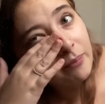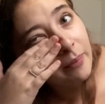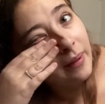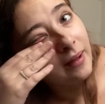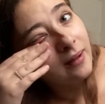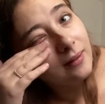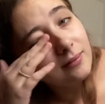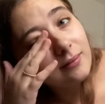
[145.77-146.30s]

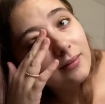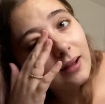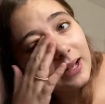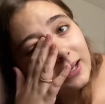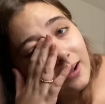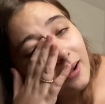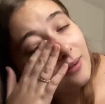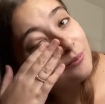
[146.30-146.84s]
but I
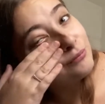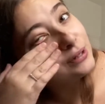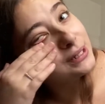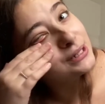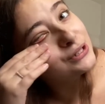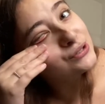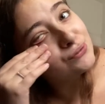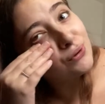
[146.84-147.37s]
can't really
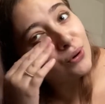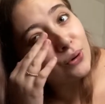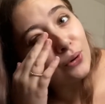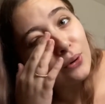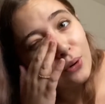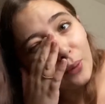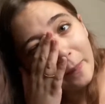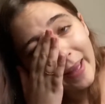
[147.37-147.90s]
draw
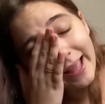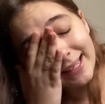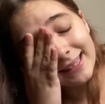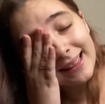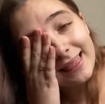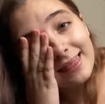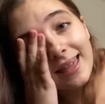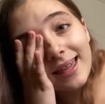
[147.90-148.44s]
or
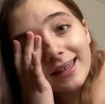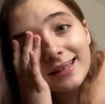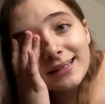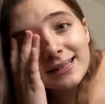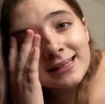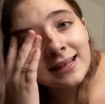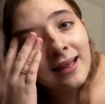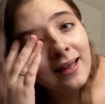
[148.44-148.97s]
paint
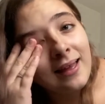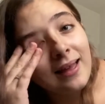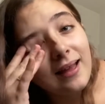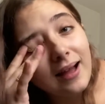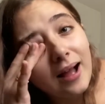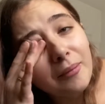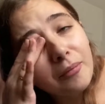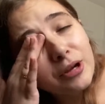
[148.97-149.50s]
things.
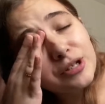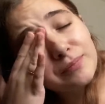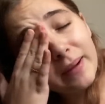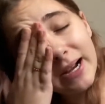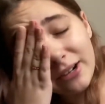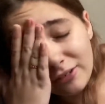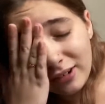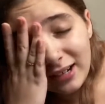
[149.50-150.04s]
I'm much
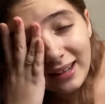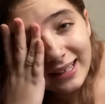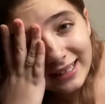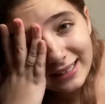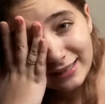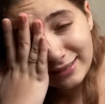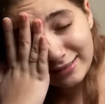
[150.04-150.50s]
better at like